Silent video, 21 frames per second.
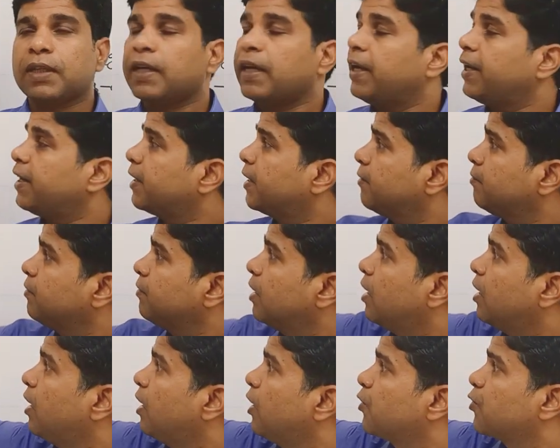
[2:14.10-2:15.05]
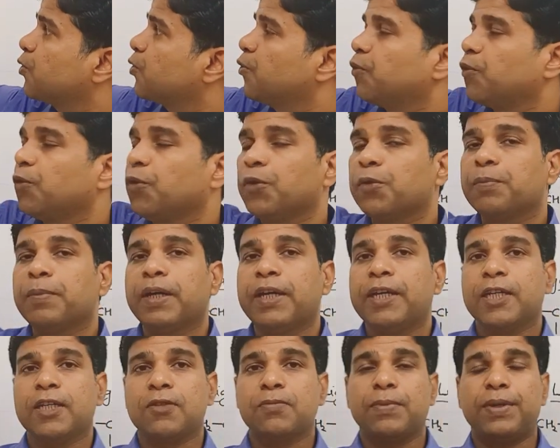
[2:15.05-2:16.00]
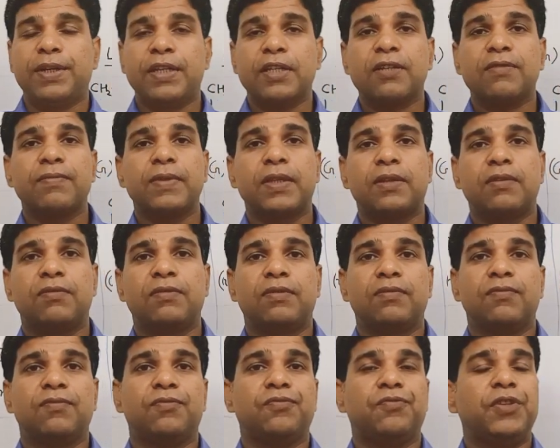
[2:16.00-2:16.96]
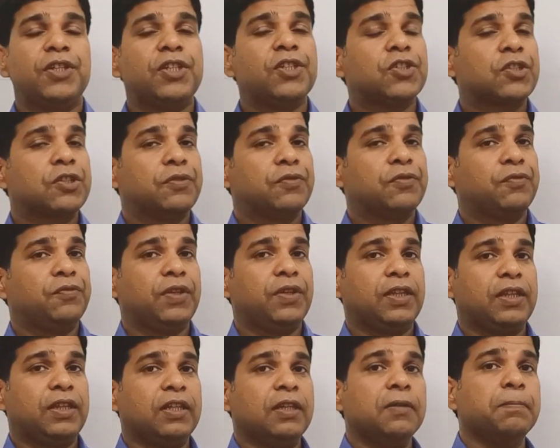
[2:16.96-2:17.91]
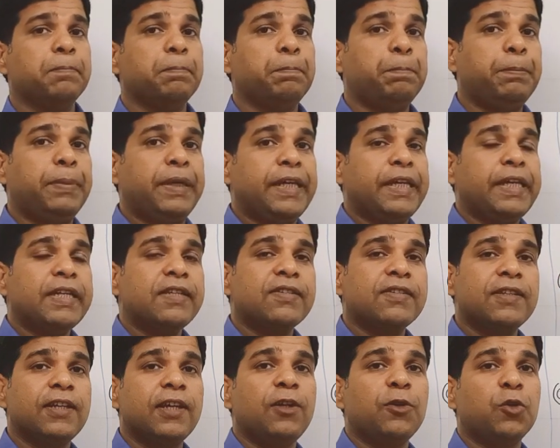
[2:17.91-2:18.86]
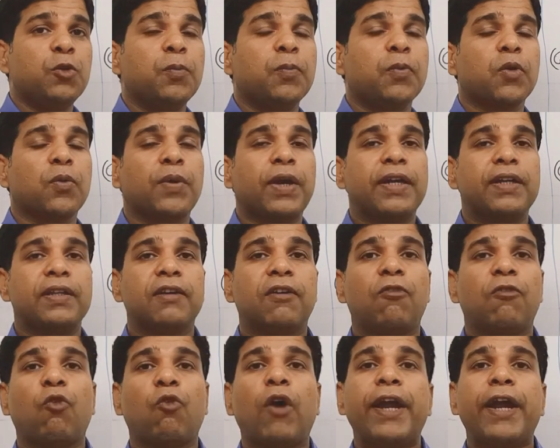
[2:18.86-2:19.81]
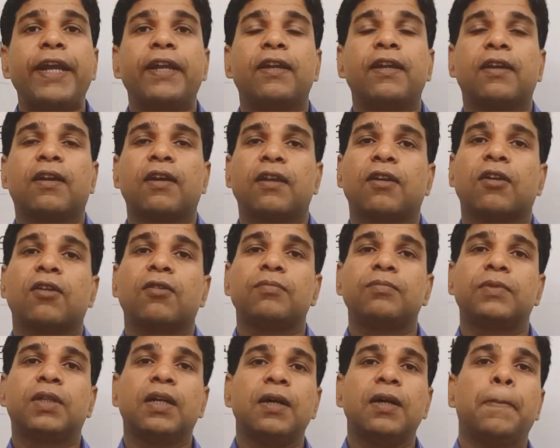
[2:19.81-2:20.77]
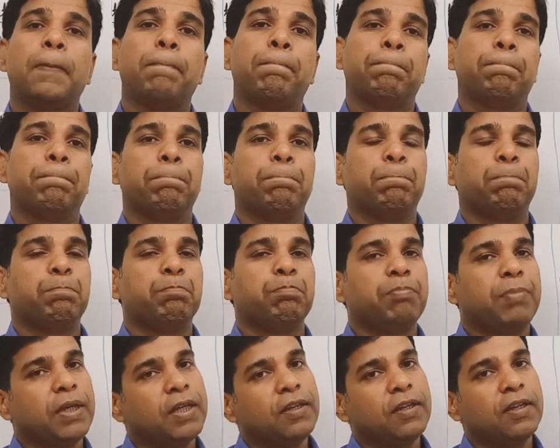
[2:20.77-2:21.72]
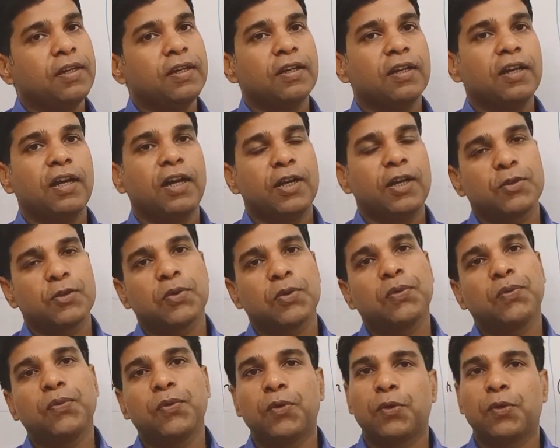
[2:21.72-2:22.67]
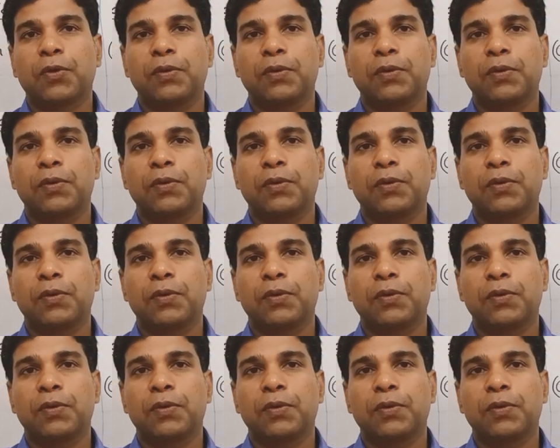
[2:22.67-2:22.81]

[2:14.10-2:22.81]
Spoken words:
it gives the SO4 minus with the BaCl2 provide the white color of the BaSO4.